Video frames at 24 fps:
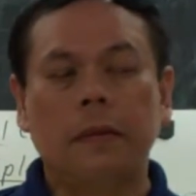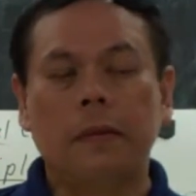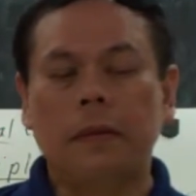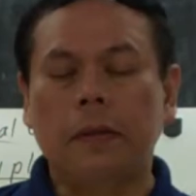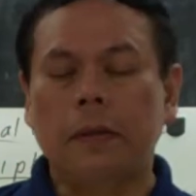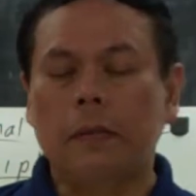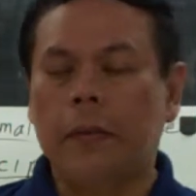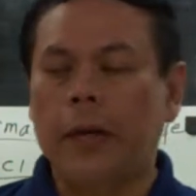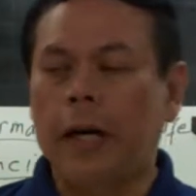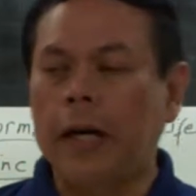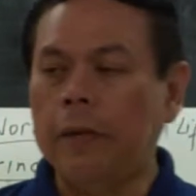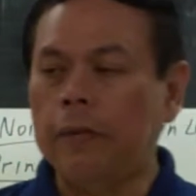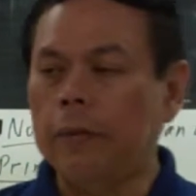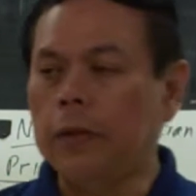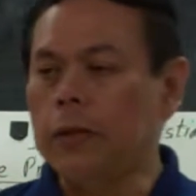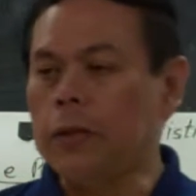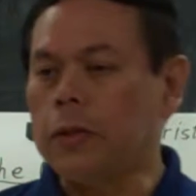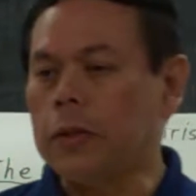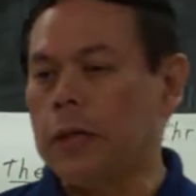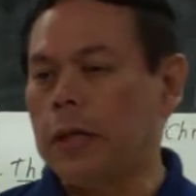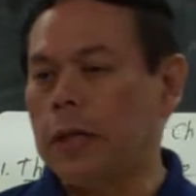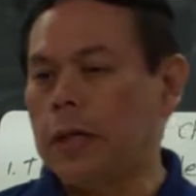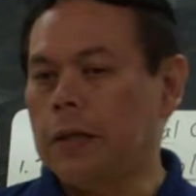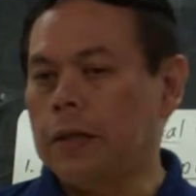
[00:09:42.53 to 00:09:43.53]
The Bible
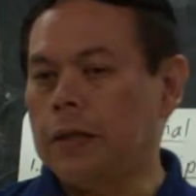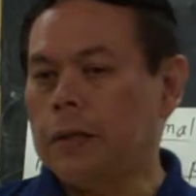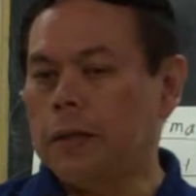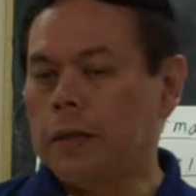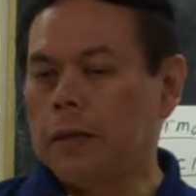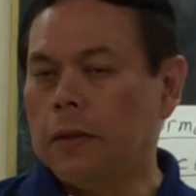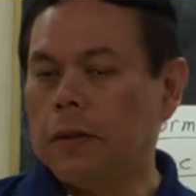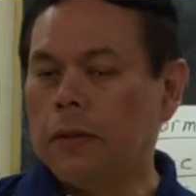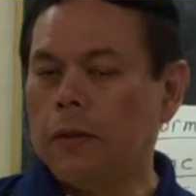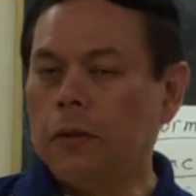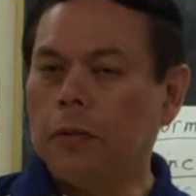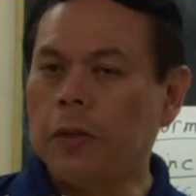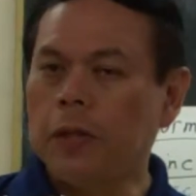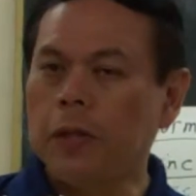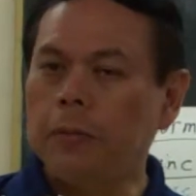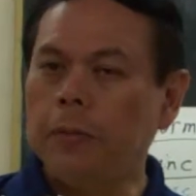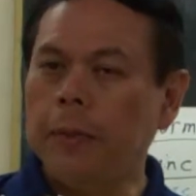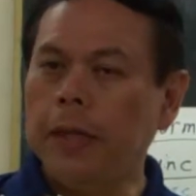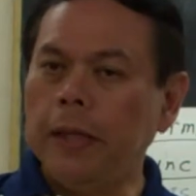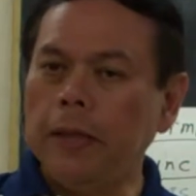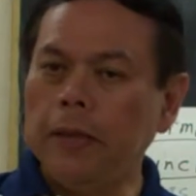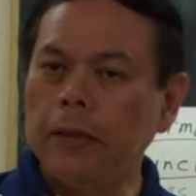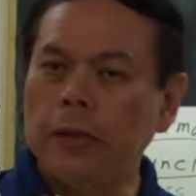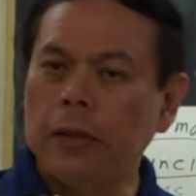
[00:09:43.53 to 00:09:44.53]
says you must
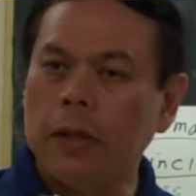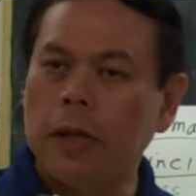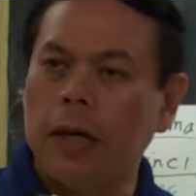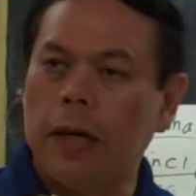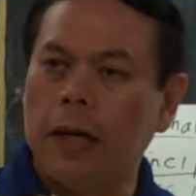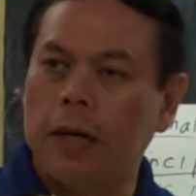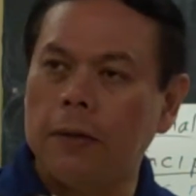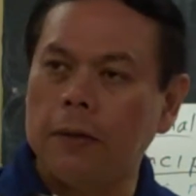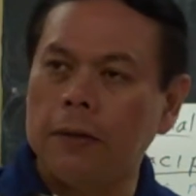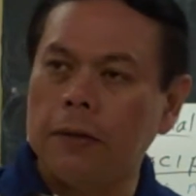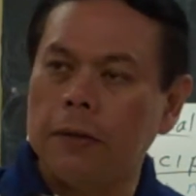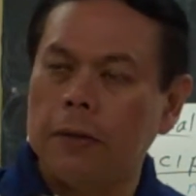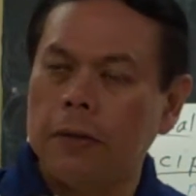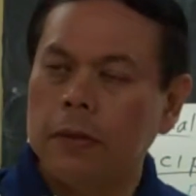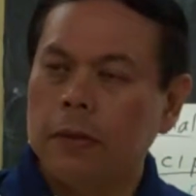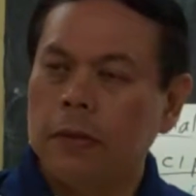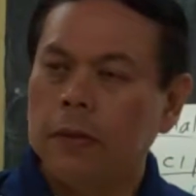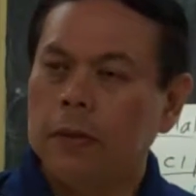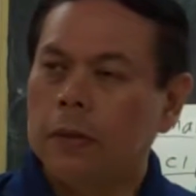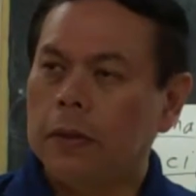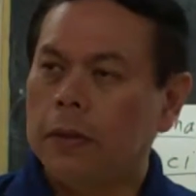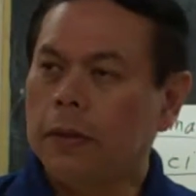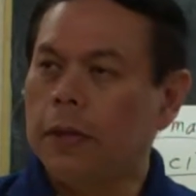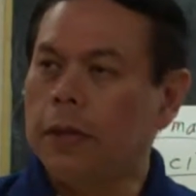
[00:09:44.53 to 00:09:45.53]
build your house.
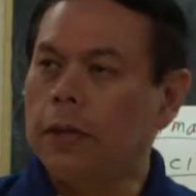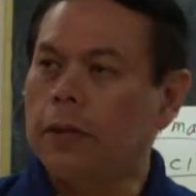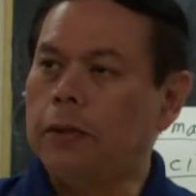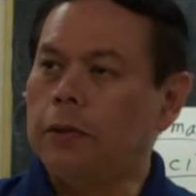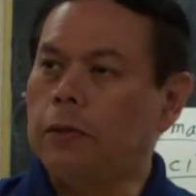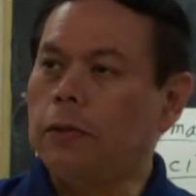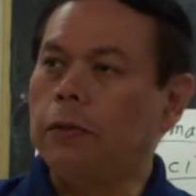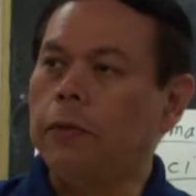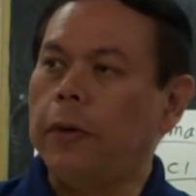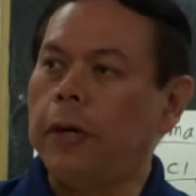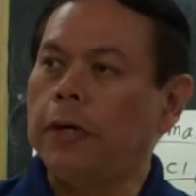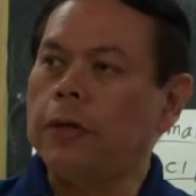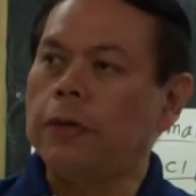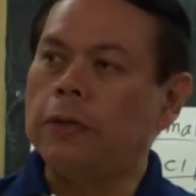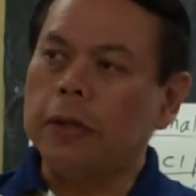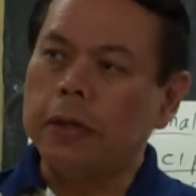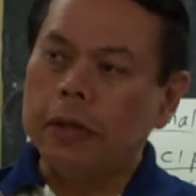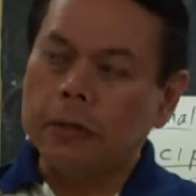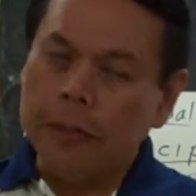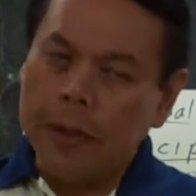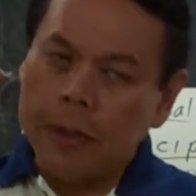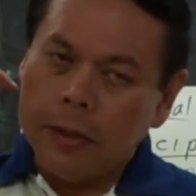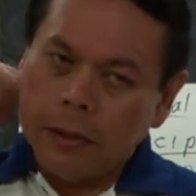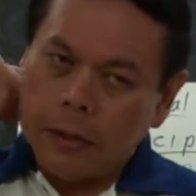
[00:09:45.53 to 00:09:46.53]
There are two ways you
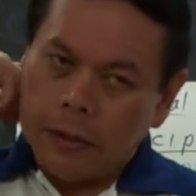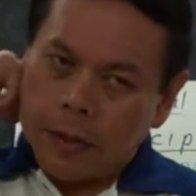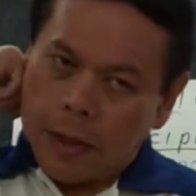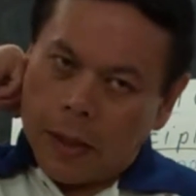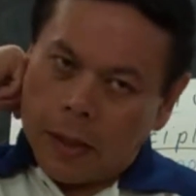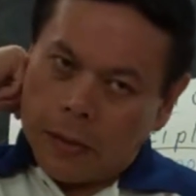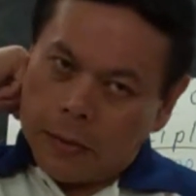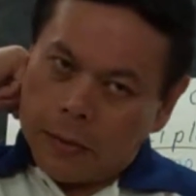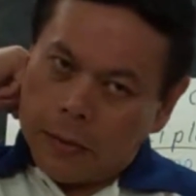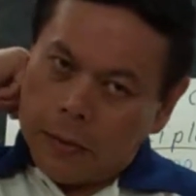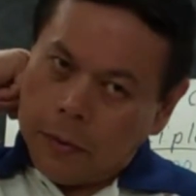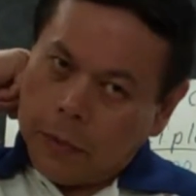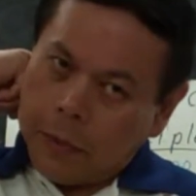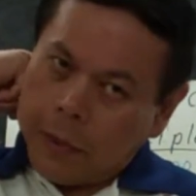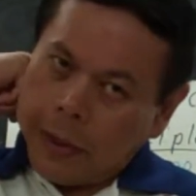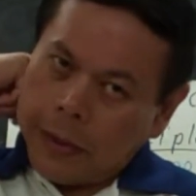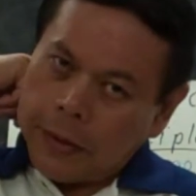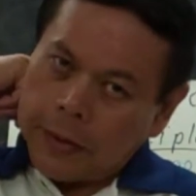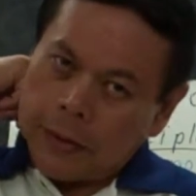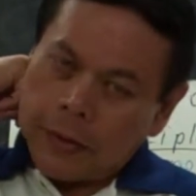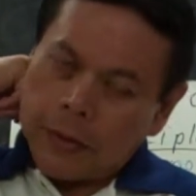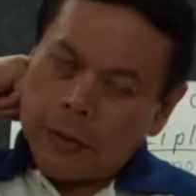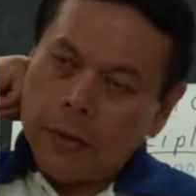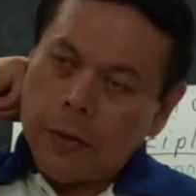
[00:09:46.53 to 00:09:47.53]
can build your house, two
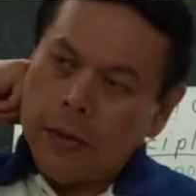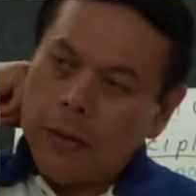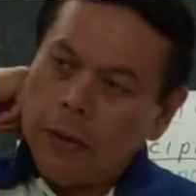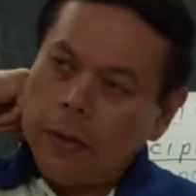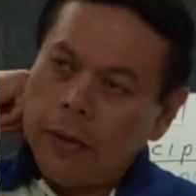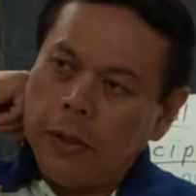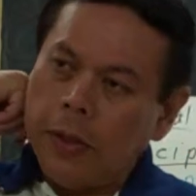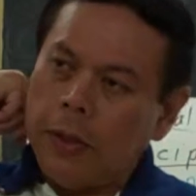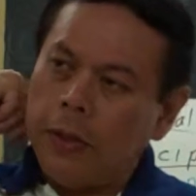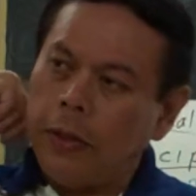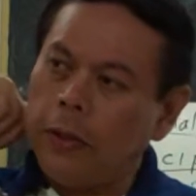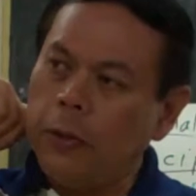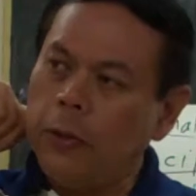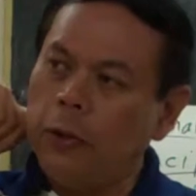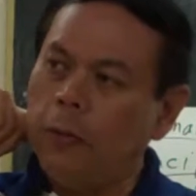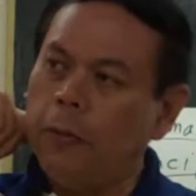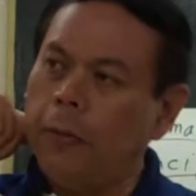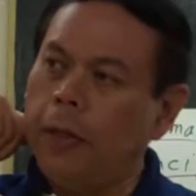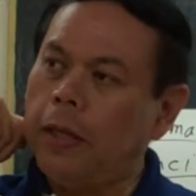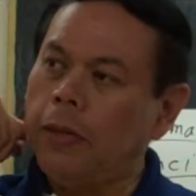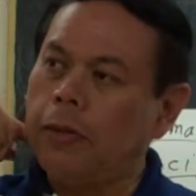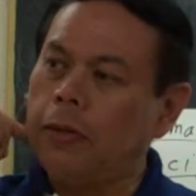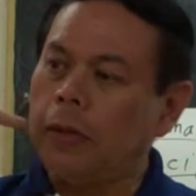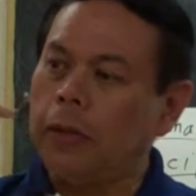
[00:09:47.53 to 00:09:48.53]
places. Either you
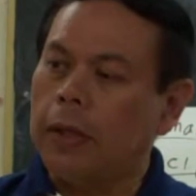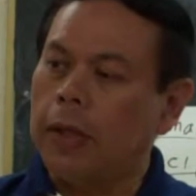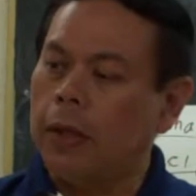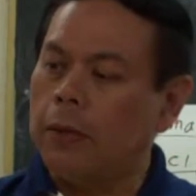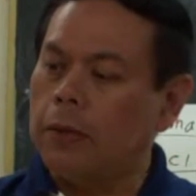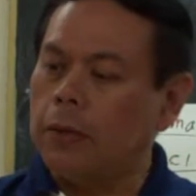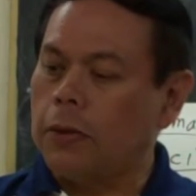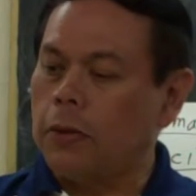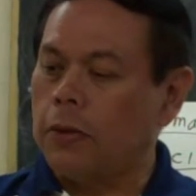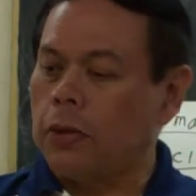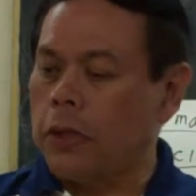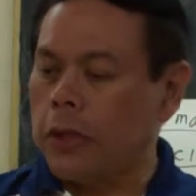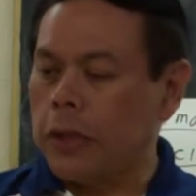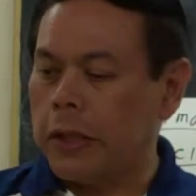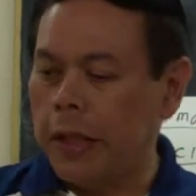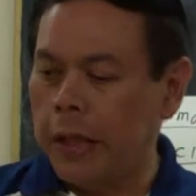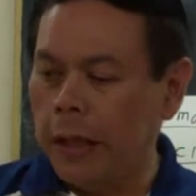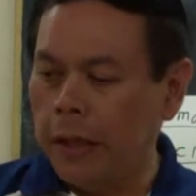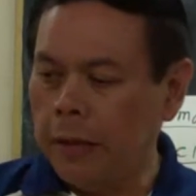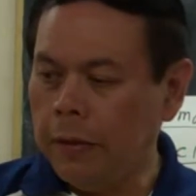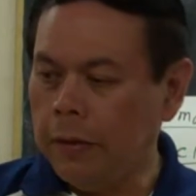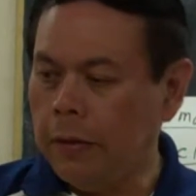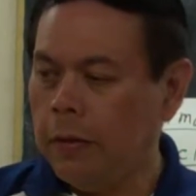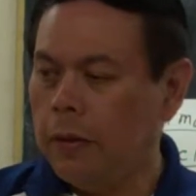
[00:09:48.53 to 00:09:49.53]
build your house on
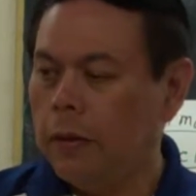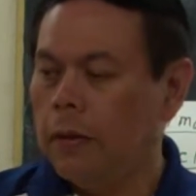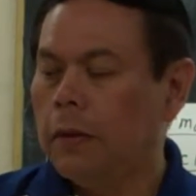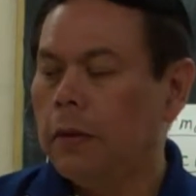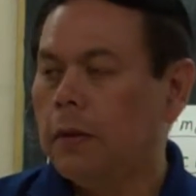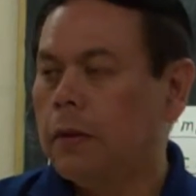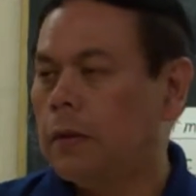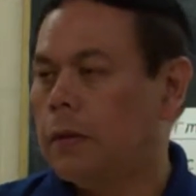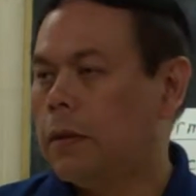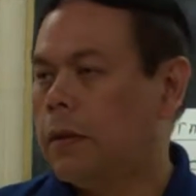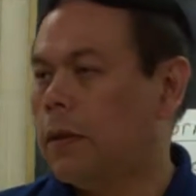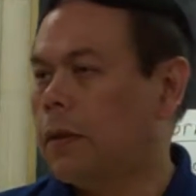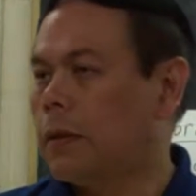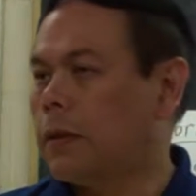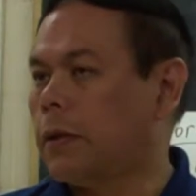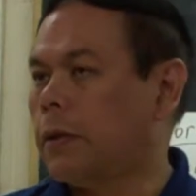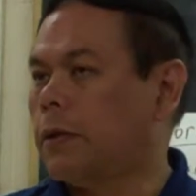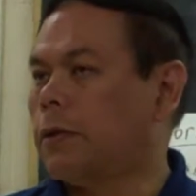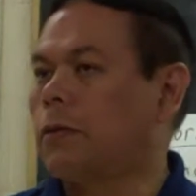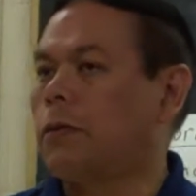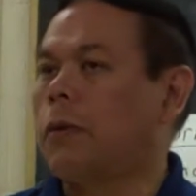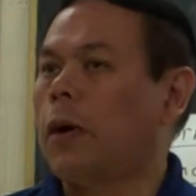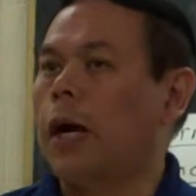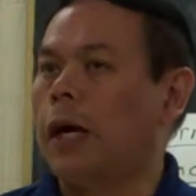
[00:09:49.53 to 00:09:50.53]
sand or
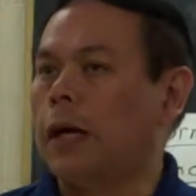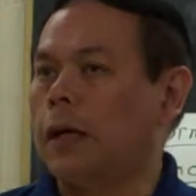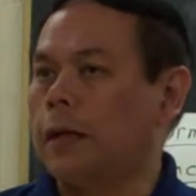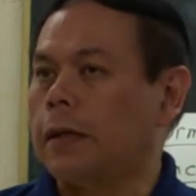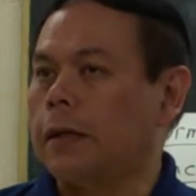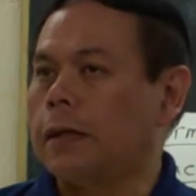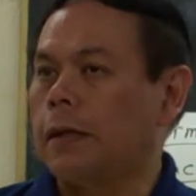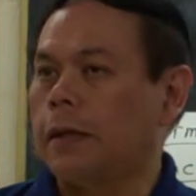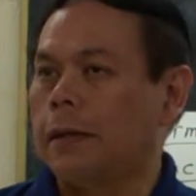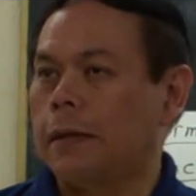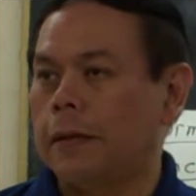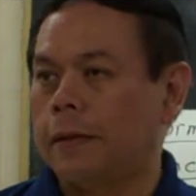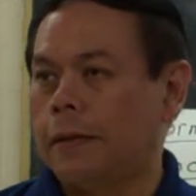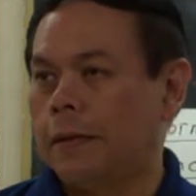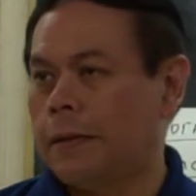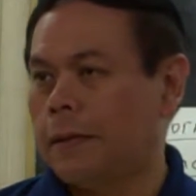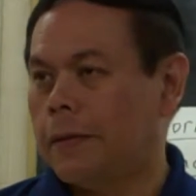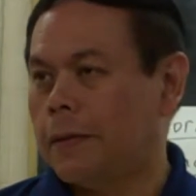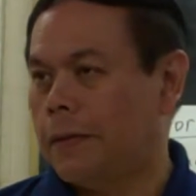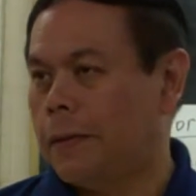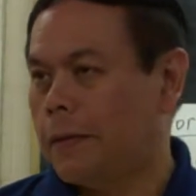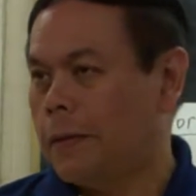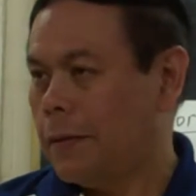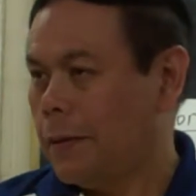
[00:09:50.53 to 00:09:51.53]
on rock.
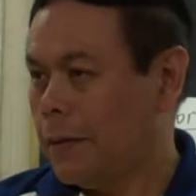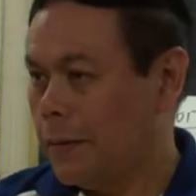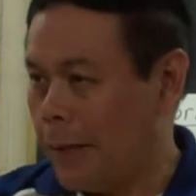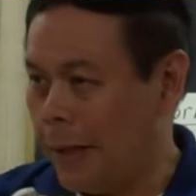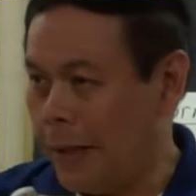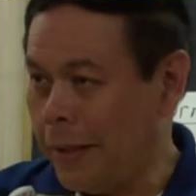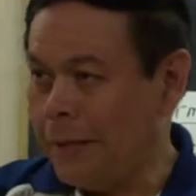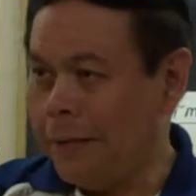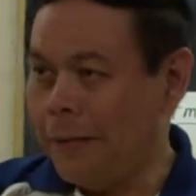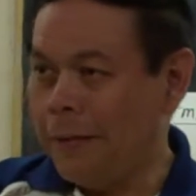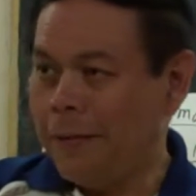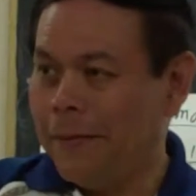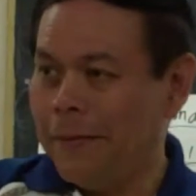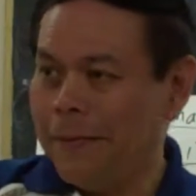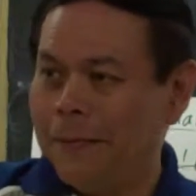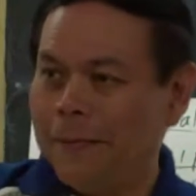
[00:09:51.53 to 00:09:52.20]
Right?